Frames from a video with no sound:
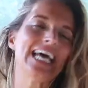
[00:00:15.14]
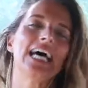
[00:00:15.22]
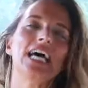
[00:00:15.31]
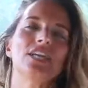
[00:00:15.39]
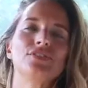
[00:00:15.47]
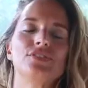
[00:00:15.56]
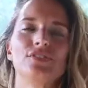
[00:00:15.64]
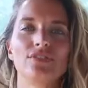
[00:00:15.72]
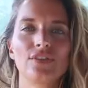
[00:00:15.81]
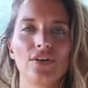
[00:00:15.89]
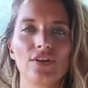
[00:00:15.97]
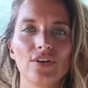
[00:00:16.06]
And
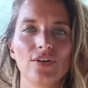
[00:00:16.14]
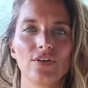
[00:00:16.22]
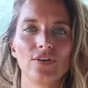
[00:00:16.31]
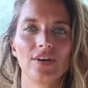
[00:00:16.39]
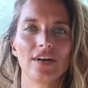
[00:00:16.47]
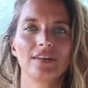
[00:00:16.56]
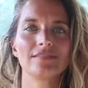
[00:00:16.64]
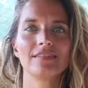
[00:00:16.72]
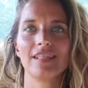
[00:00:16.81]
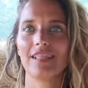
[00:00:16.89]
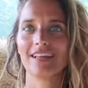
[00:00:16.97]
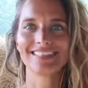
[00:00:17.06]
so
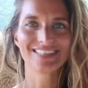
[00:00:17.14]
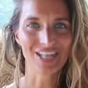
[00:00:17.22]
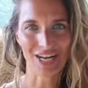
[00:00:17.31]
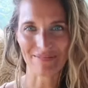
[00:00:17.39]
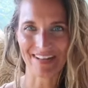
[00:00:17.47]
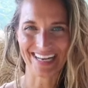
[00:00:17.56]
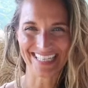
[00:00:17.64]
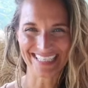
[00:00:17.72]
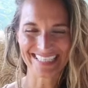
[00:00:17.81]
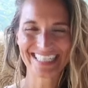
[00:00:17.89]
let's talk about it.